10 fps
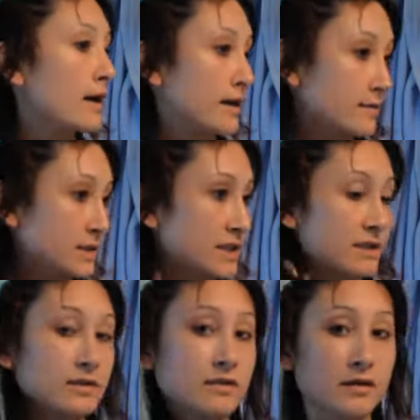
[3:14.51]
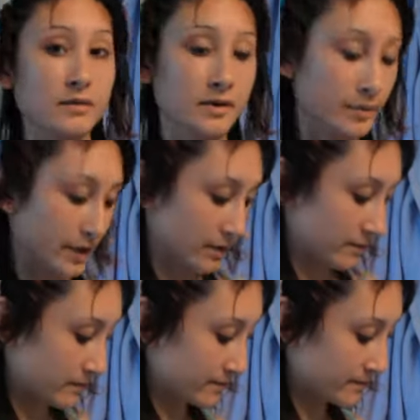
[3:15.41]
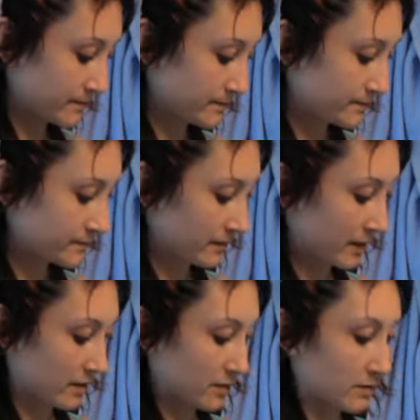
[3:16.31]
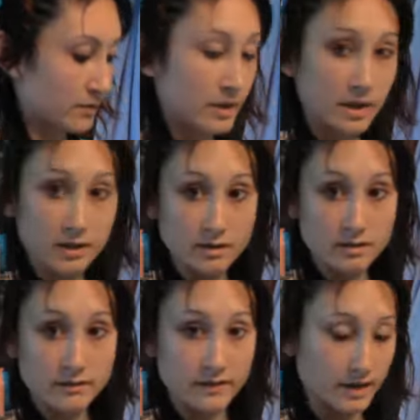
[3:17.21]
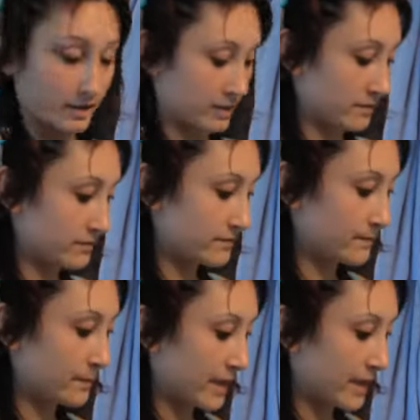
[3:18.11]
And I'm just going to start with the bottom. So here's the flat iron.